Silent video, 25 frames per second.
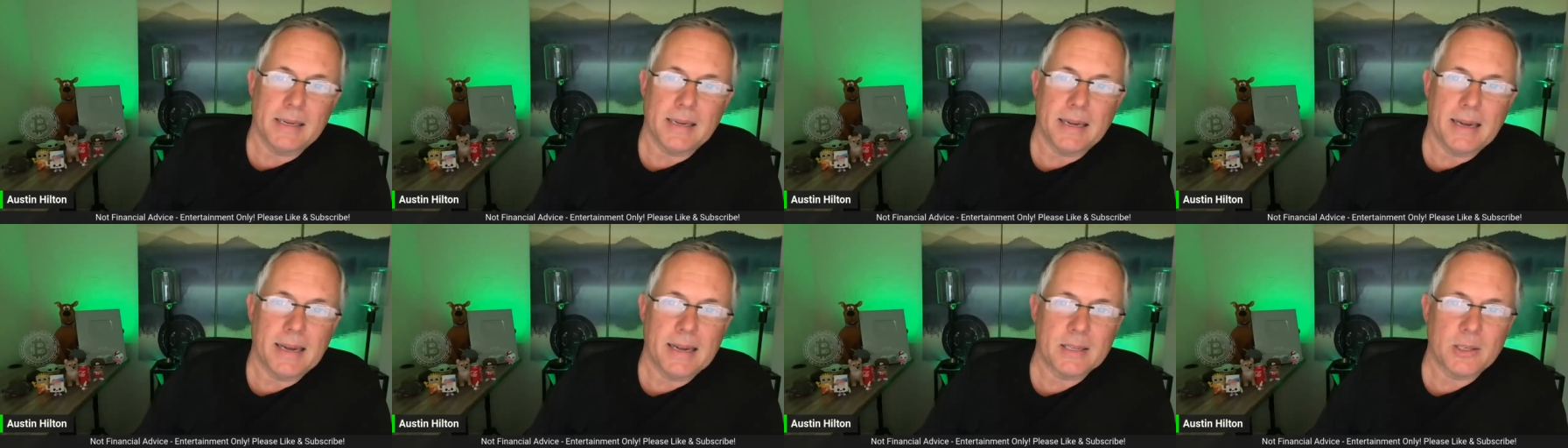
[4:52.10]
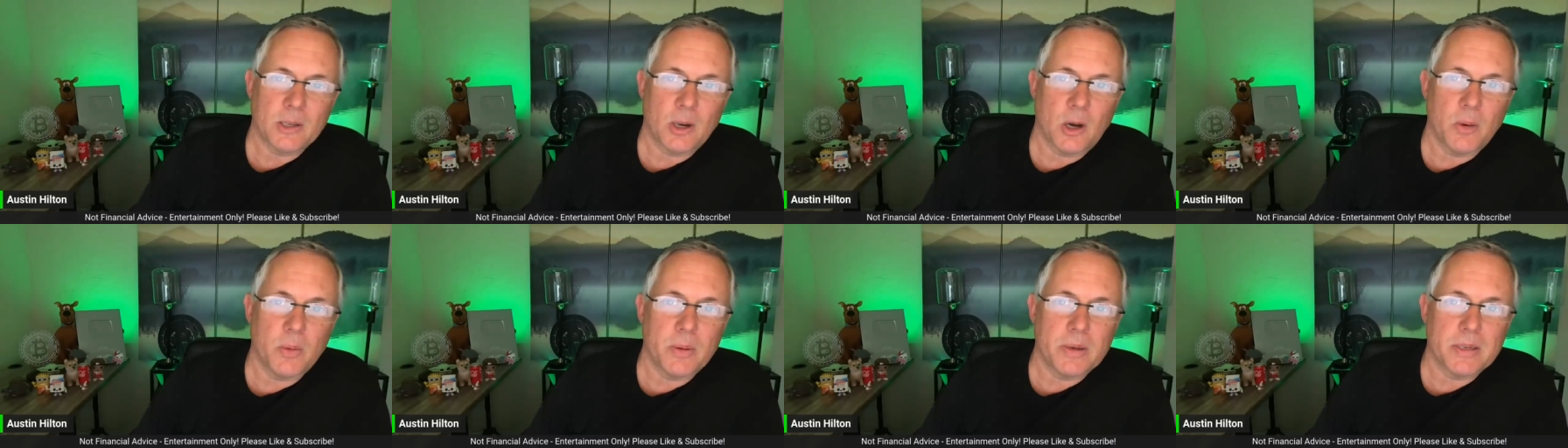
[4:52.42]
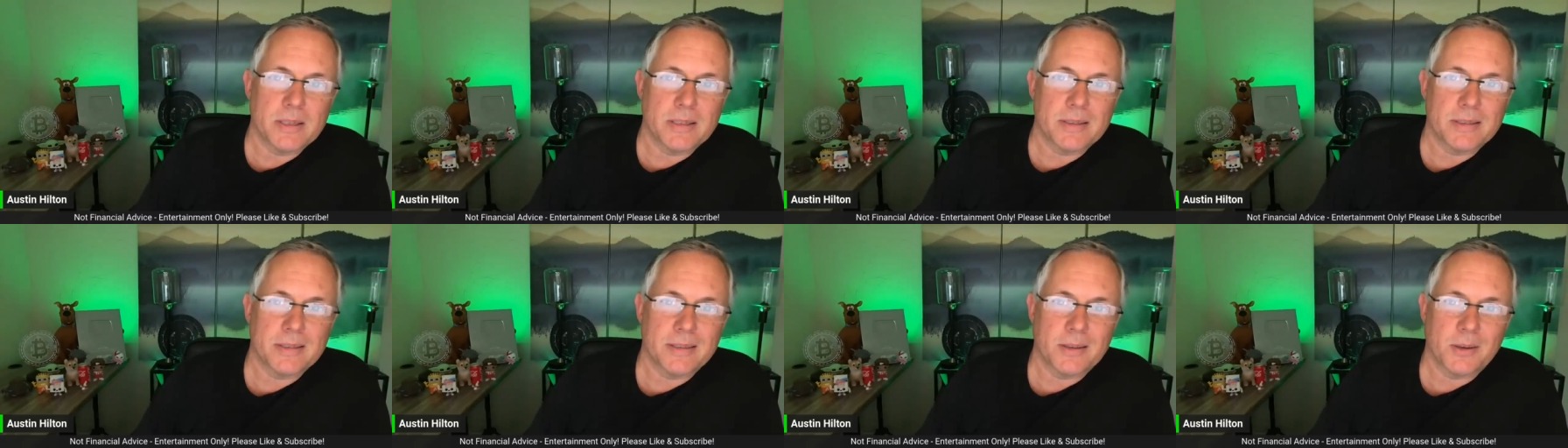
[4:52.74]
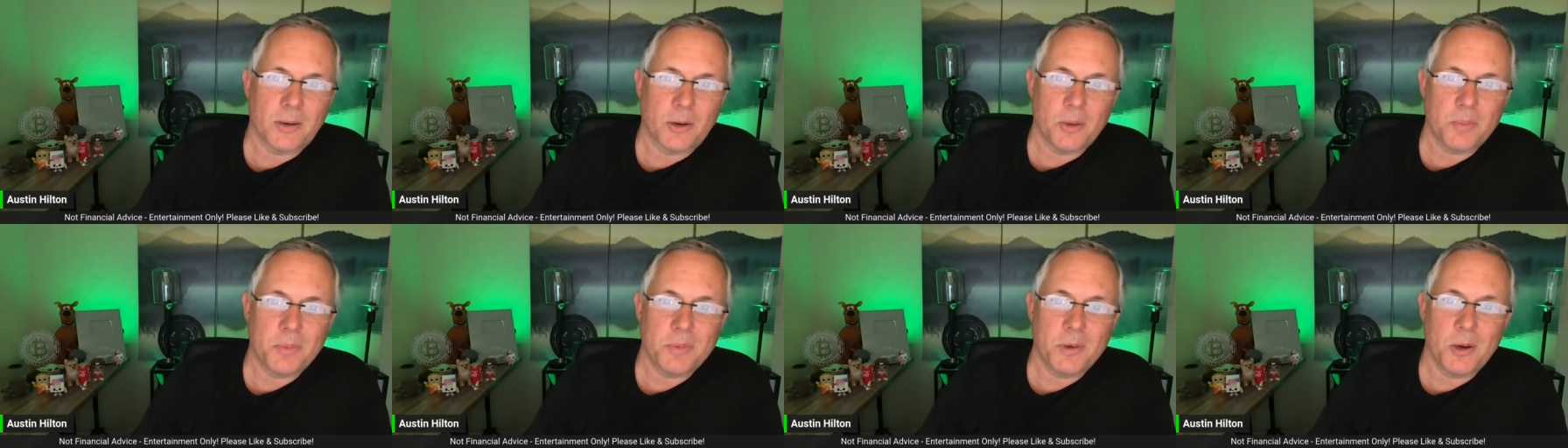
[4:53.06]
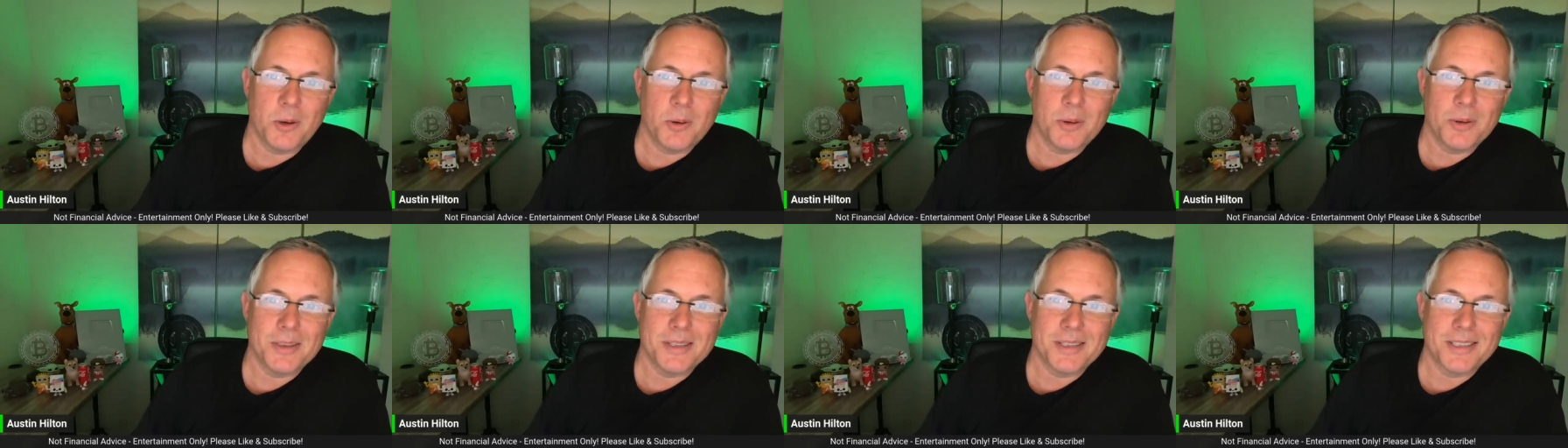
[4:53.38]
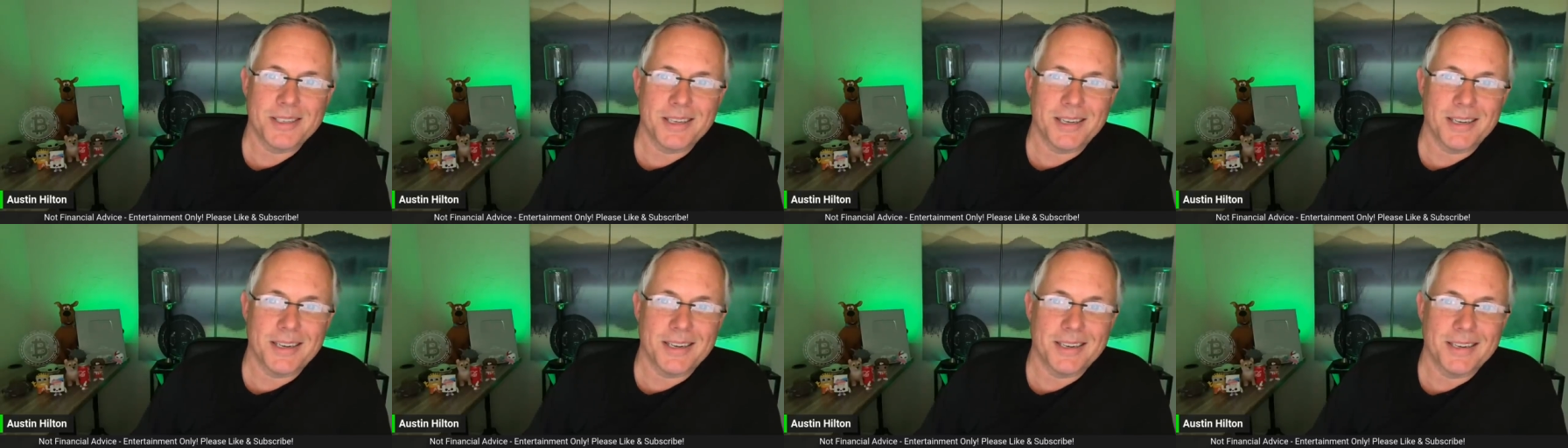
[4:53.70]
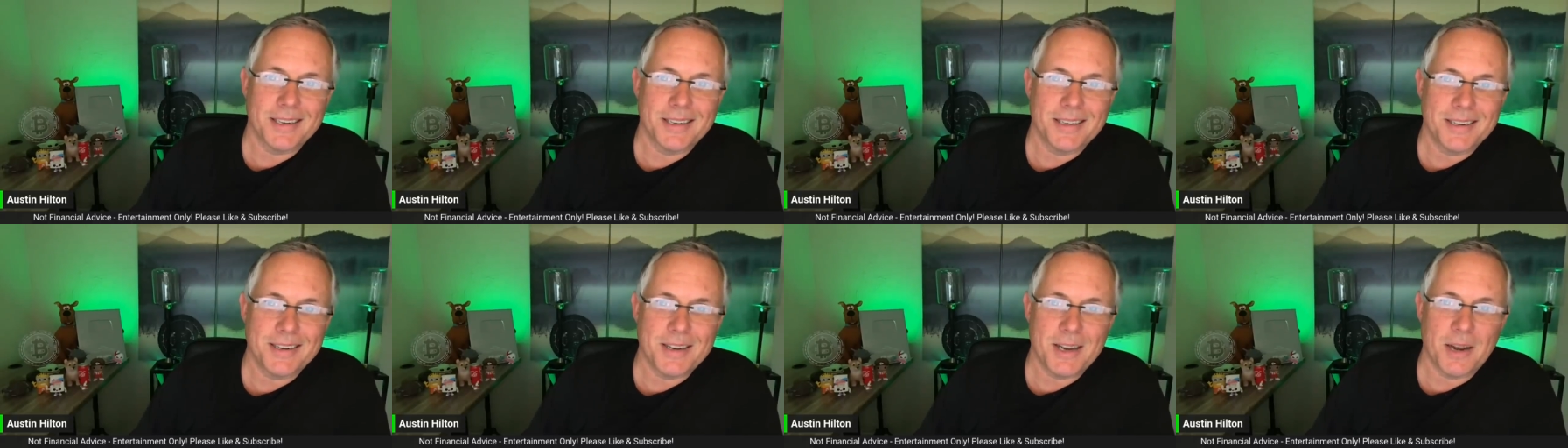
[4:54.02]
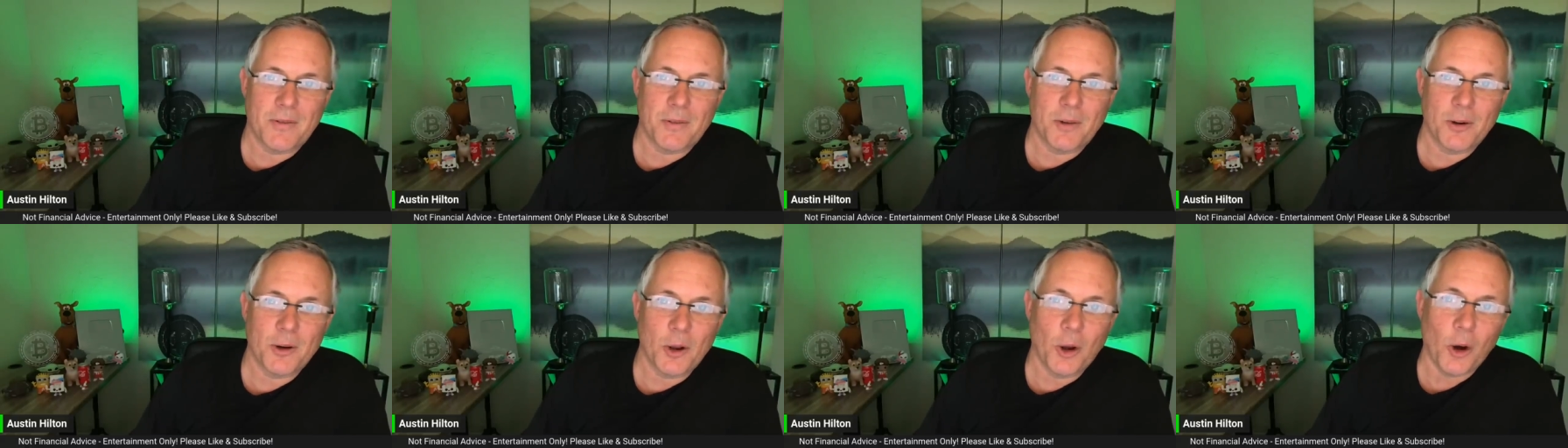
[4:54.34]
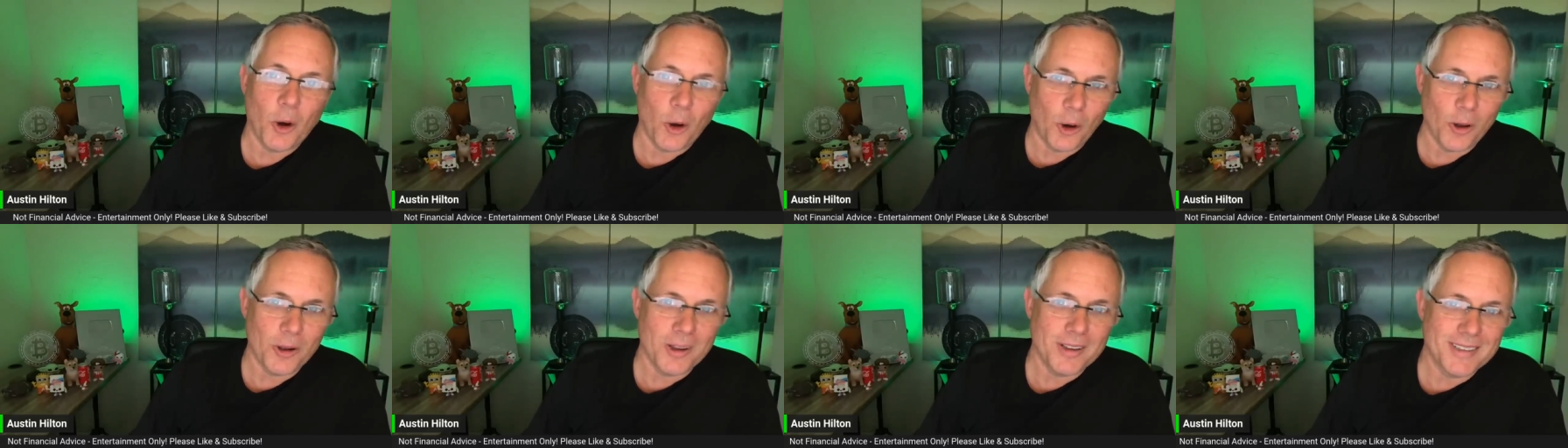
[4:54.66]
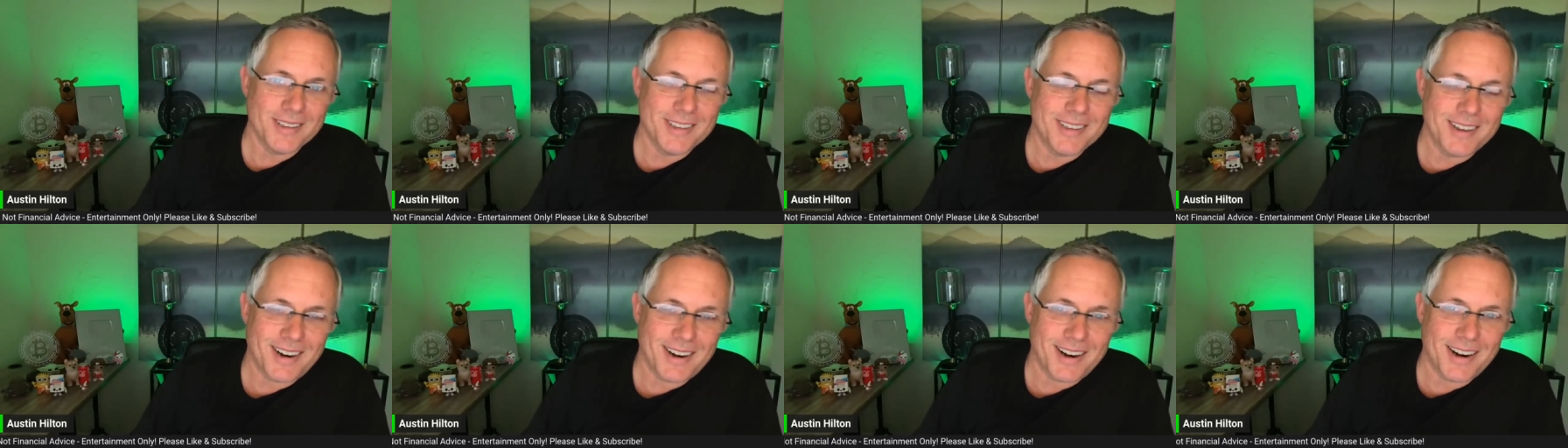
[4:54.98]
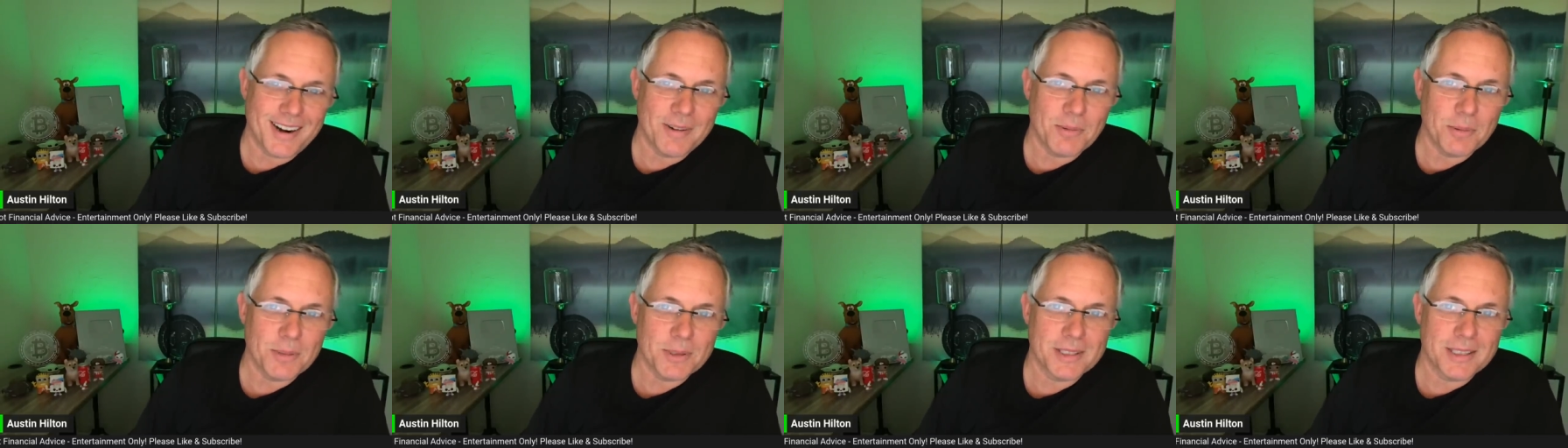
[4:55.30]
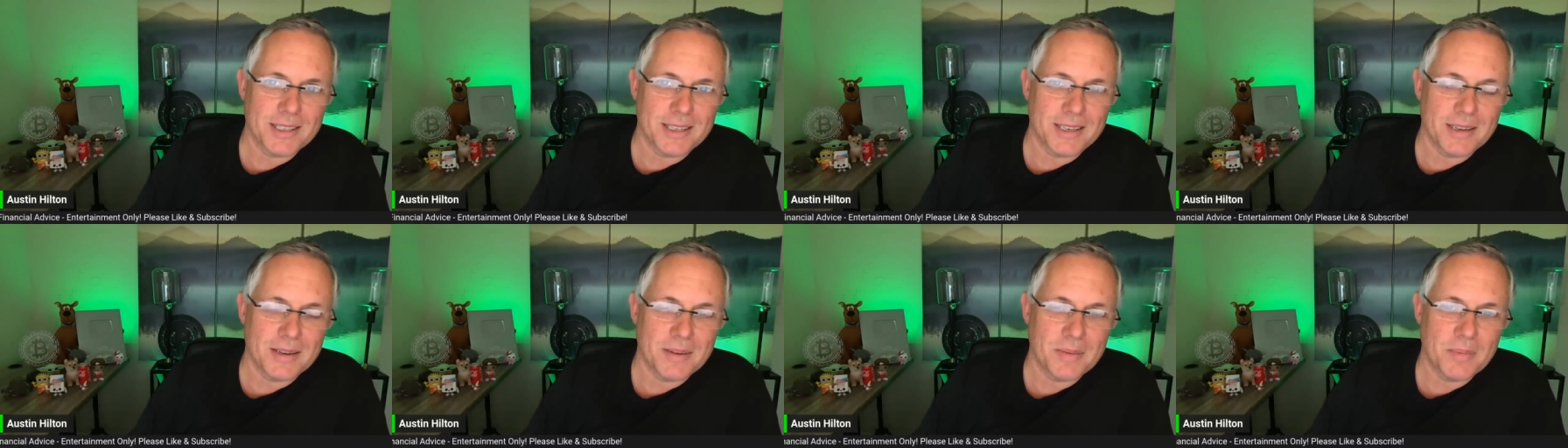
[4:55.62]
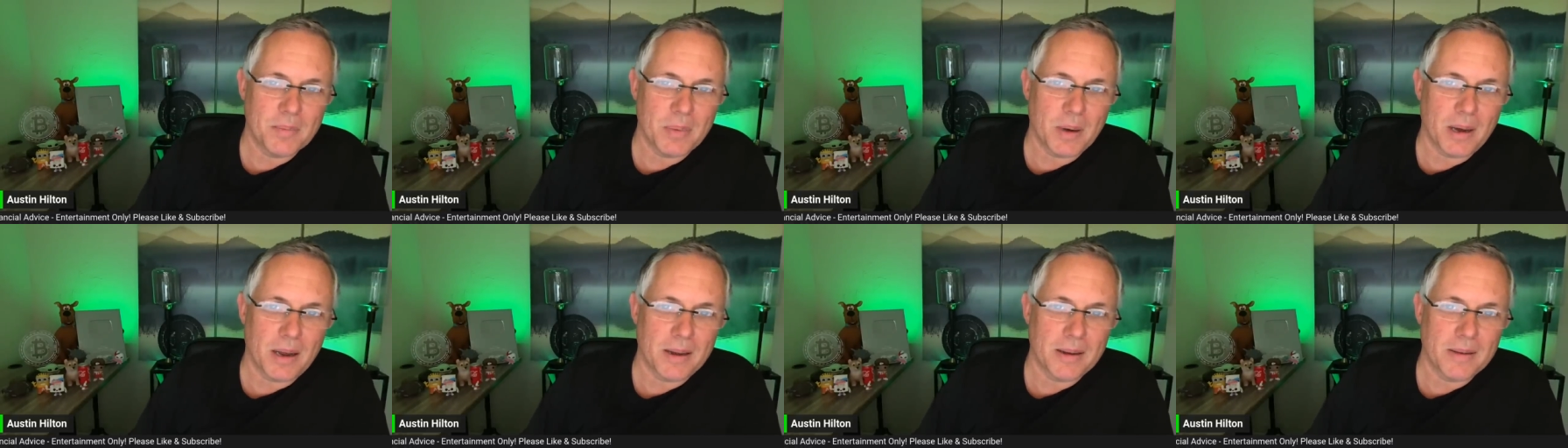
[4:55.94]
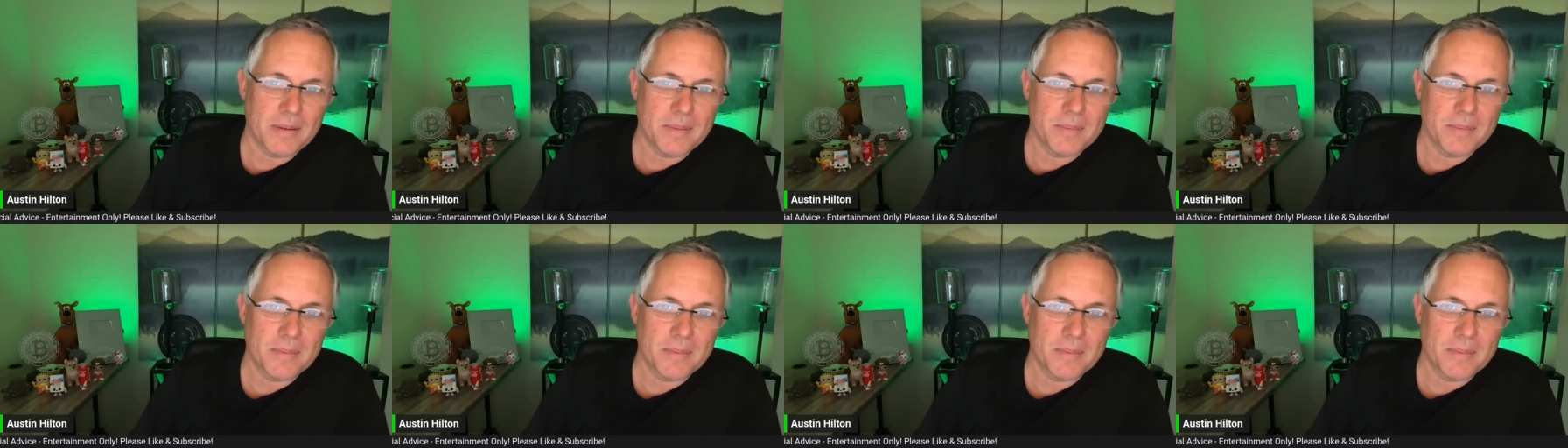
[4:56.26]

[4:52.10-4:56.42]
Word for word: As always, crypto is uh, never dull. All right, we'll see you. Bye.